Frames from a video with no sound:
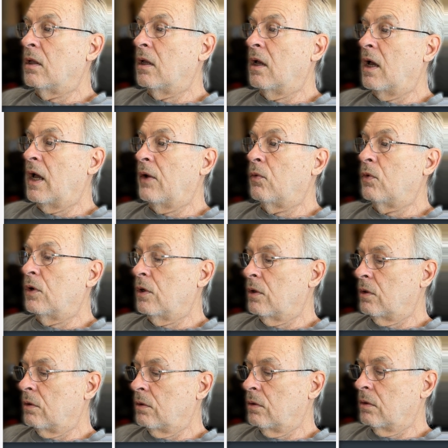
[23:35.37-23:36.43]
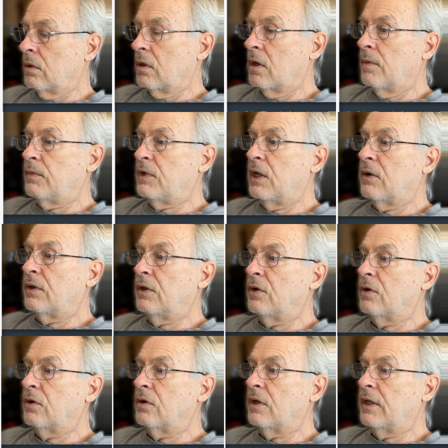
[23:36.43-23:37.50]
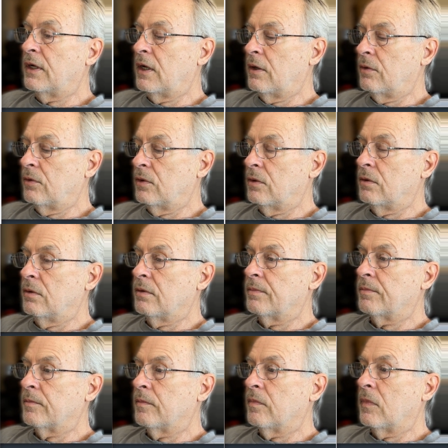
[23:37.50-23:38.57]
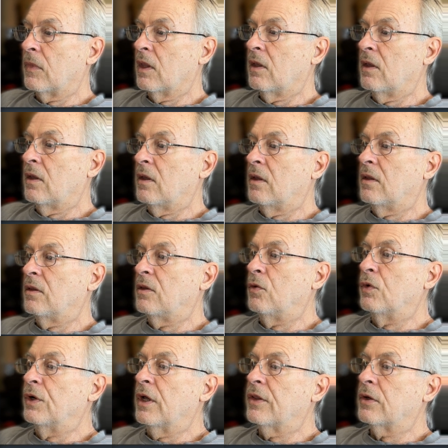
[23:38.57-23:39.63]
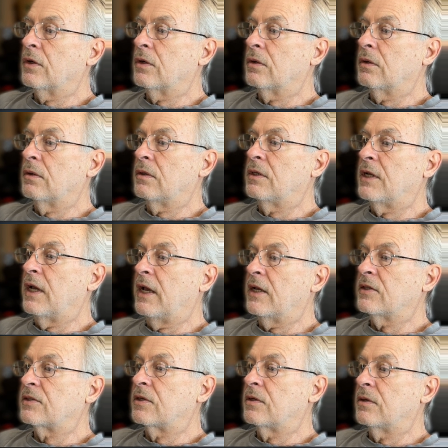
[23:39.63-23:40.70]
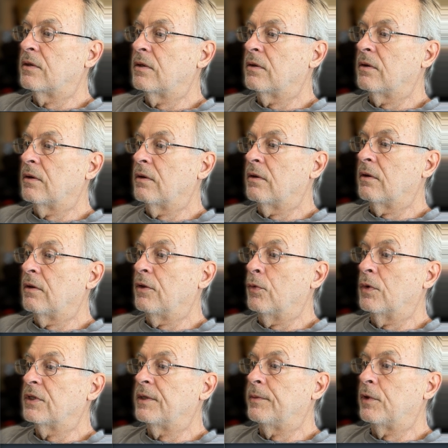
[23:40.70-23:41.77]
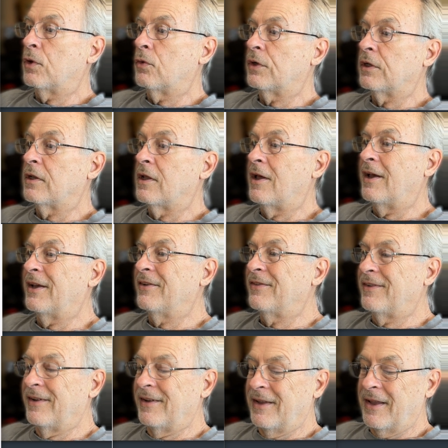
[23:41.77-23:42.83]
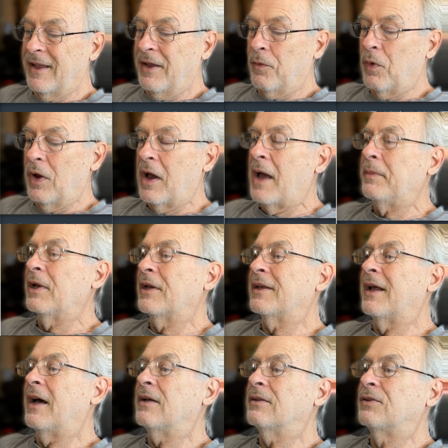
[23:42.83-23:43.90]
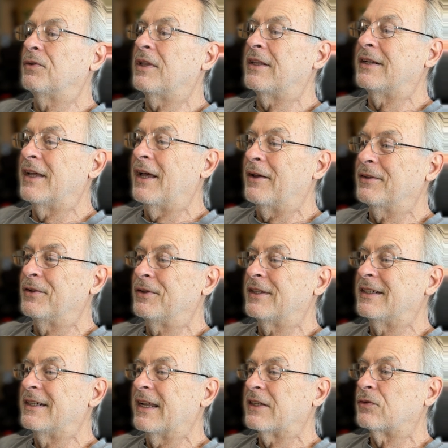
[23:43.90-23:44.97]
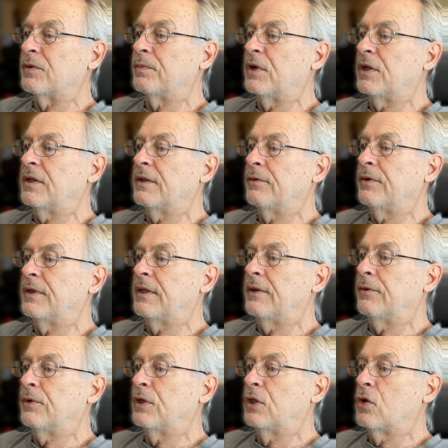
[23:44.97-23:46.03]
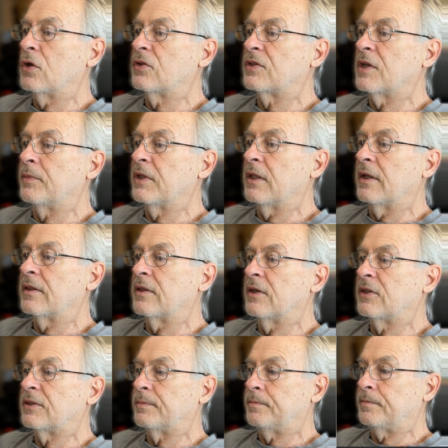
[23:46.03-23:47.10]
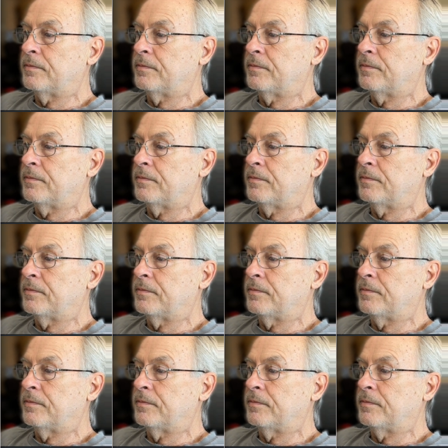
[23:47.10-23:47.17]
I will come down here and I will do another task. You want to see me code it live? Well, I'll do that. I'll do that in the next one. But it would look something like this.